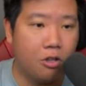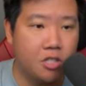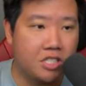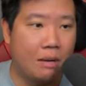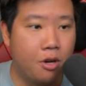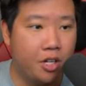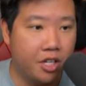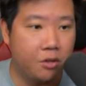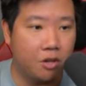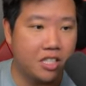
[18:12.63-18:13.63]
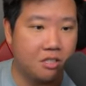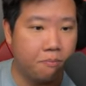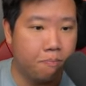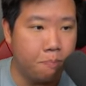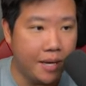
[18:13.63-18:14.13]
you summon heroes? That's
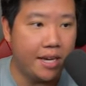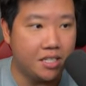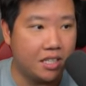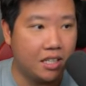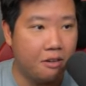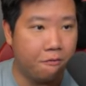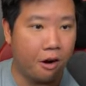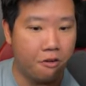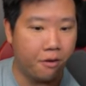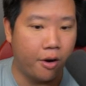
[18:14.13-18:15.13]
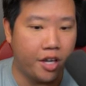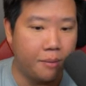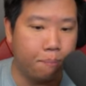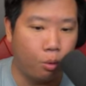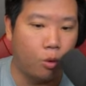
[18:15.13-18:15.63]
basically very, very
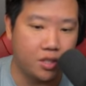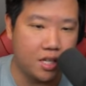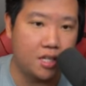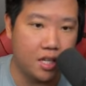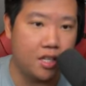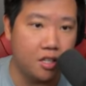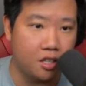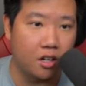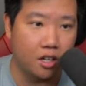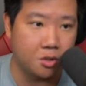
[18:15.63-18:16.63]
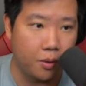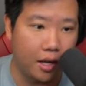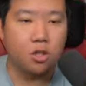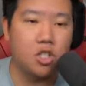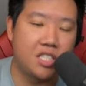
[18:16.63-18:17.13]
important in here as
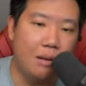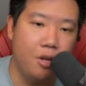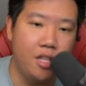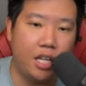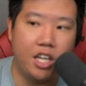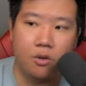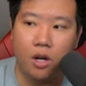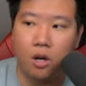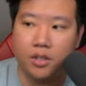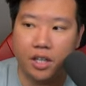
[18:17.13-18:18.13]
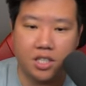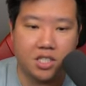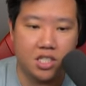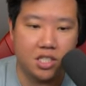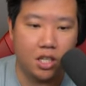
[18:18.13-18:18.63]
well. To summon the hero, there is
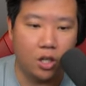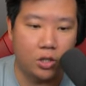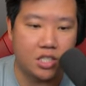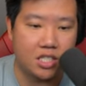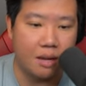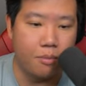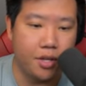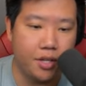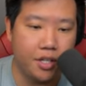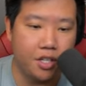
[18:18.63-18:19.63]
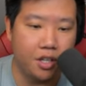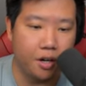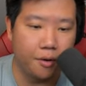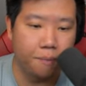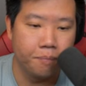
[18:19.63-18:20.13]
this thing called summon in
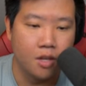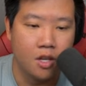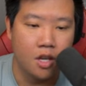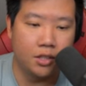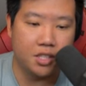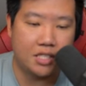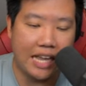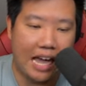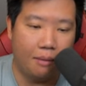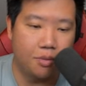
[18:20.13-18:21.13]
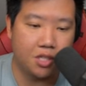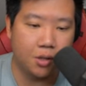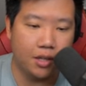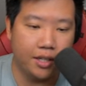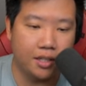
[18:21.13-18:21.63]
here on this tab. So
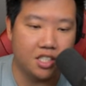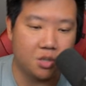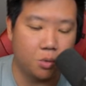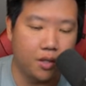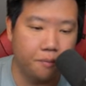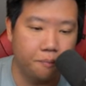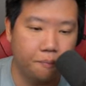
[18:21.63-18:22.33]
click this one,